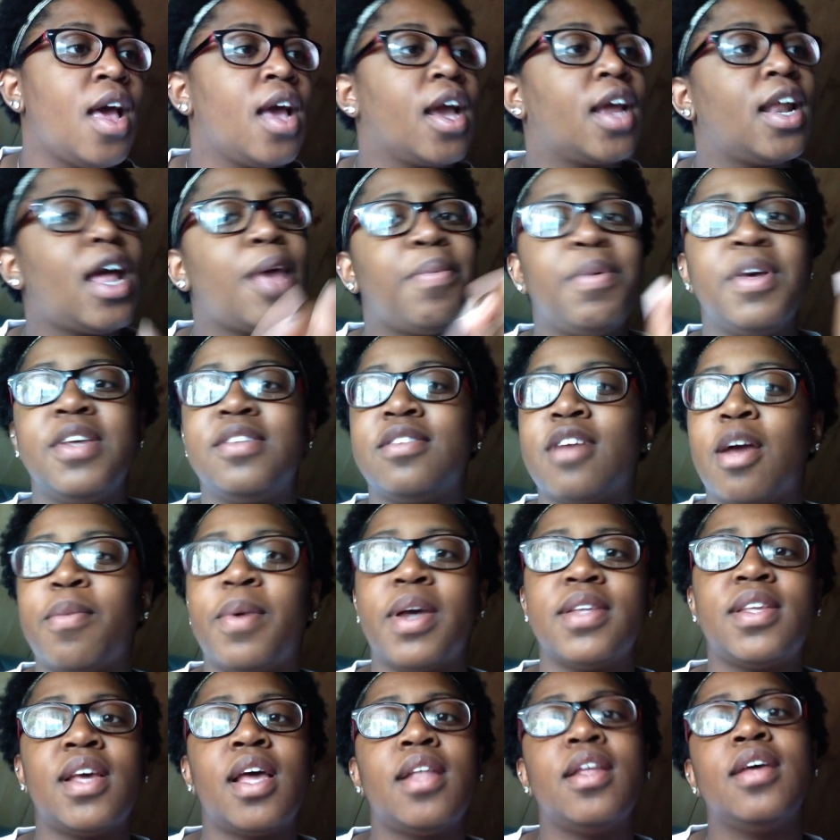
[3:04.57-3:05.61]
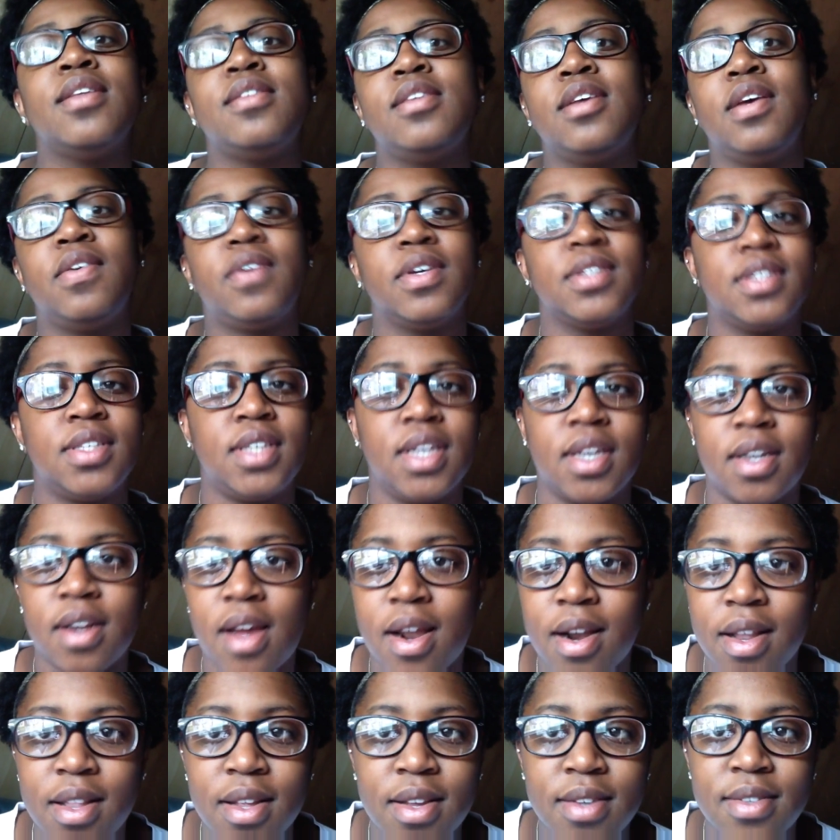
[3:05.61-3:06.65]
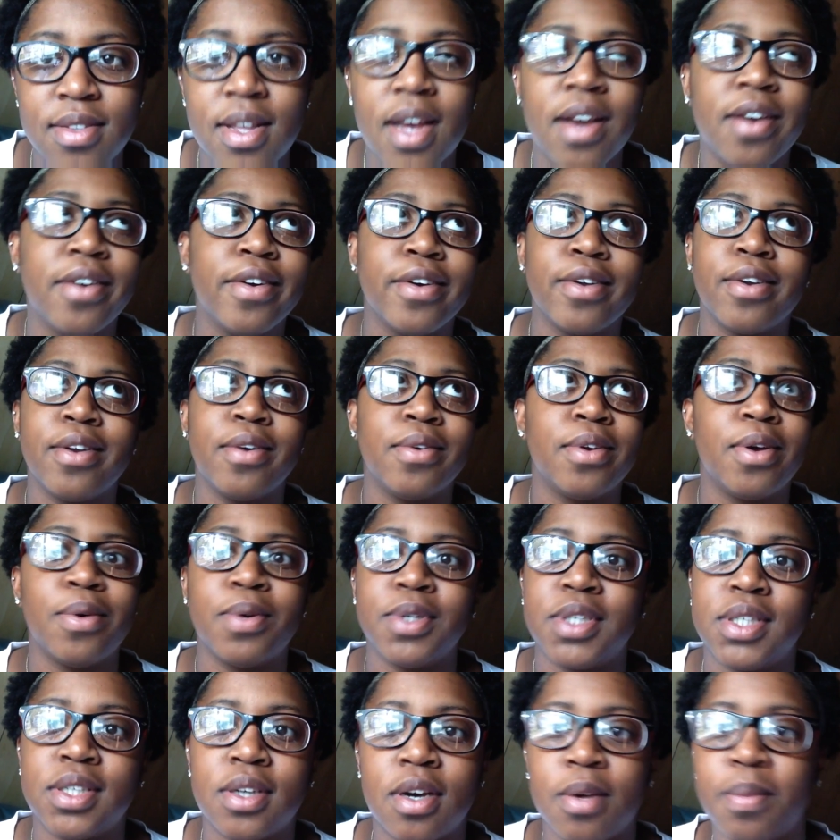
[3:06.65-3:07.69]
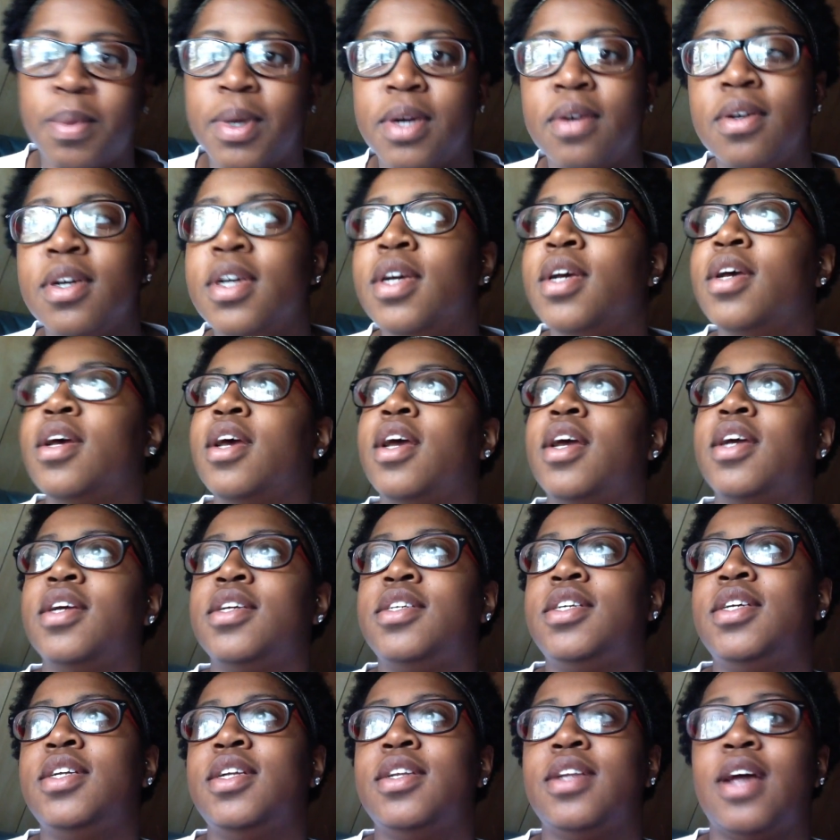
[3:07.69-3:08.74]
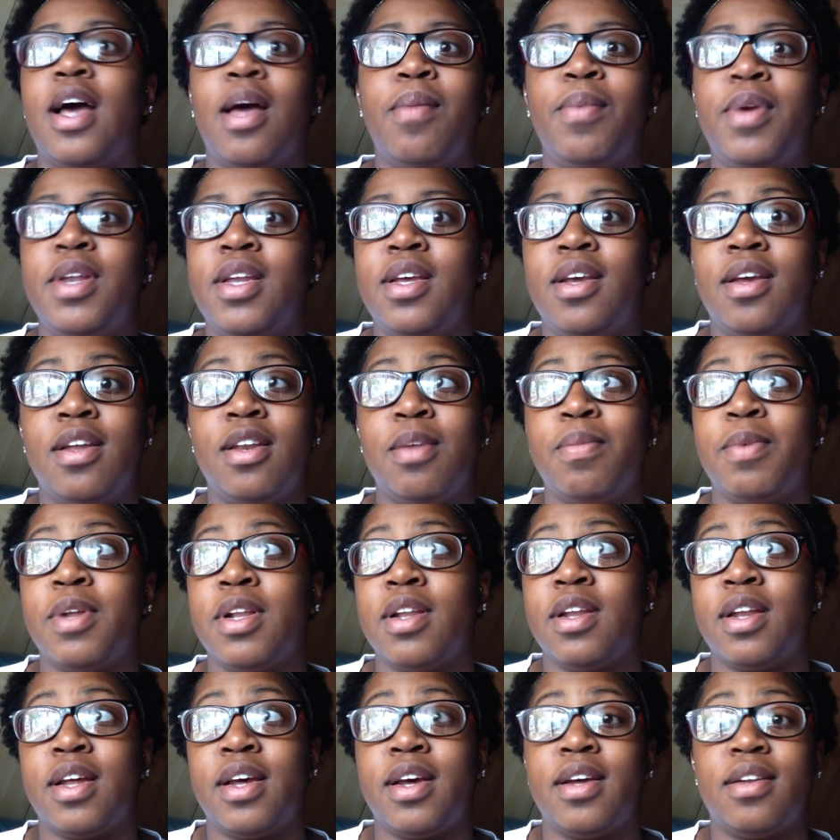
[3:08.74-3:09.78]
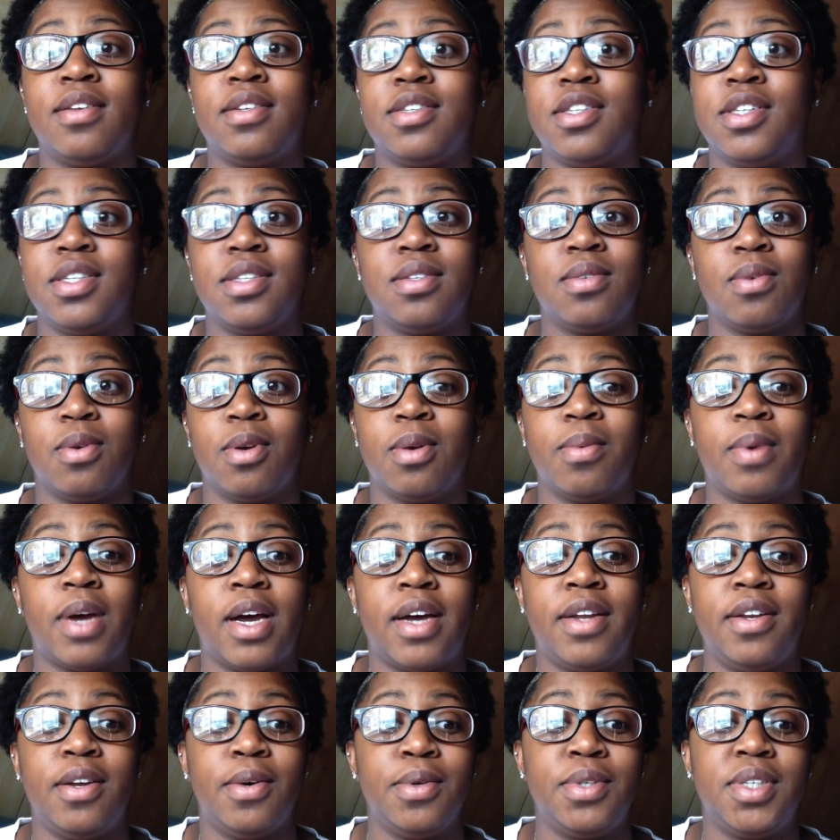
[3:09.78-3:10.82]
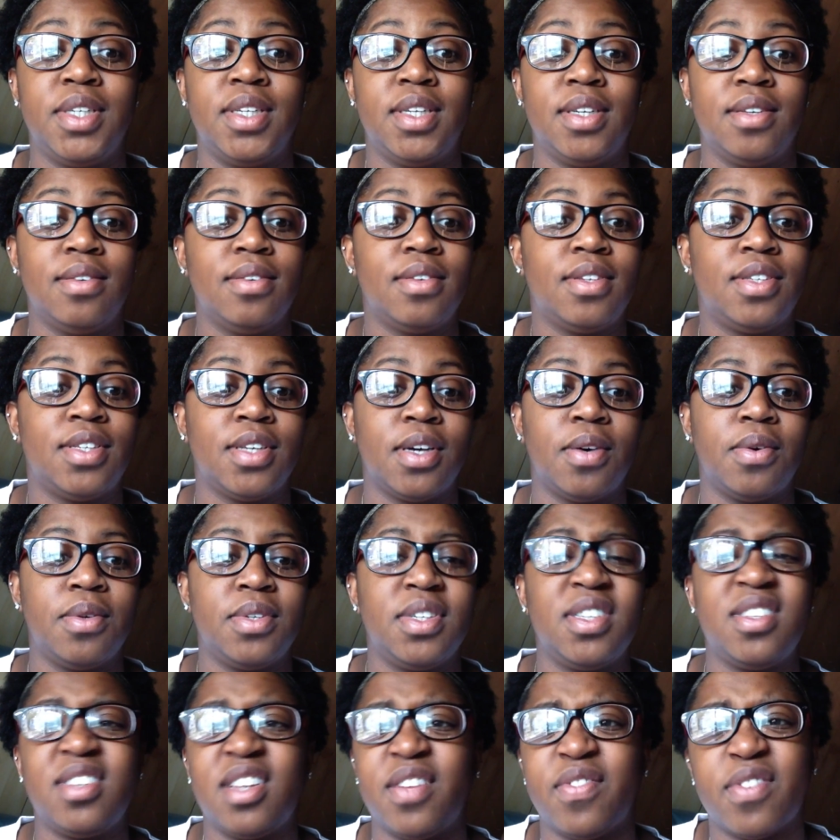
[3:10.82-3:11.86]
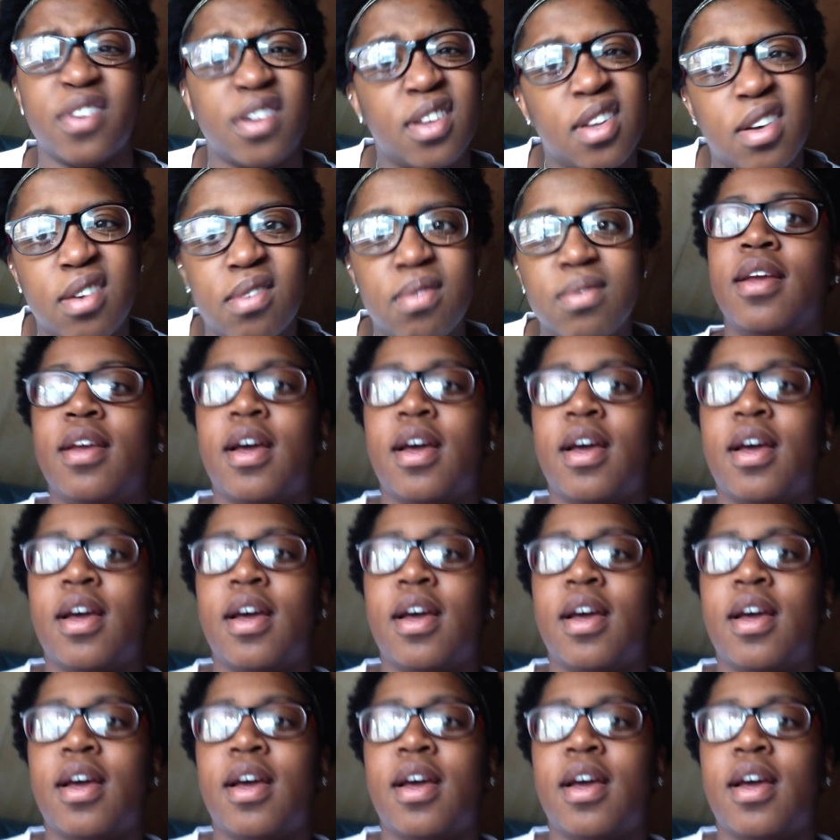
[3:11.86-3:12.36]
Can I please start by saying, let's leave Chrissy Teigen out of this? That girl don't know what she's talking about, and she did not mean to get in the middle of that shitstorm. I know she didn't, so just leave her alone.